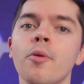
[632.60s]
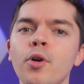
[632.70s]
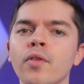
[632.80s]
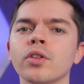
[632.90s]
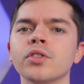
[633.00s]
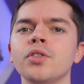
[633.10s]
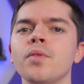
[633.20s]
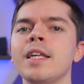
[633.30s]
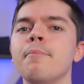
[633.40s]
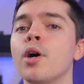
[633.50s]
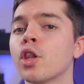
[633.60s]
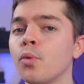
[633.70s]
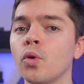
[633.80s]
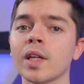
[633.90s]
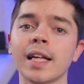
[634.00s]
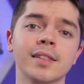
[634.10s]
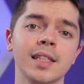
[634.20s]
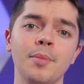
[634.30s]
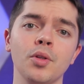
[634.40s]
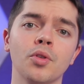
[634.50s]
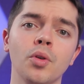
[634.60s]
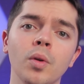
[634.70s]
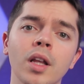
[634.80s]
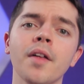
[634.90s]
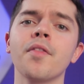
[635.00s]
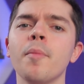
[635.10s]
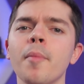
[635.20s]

Moving on to the motherboard and CPU cooler, the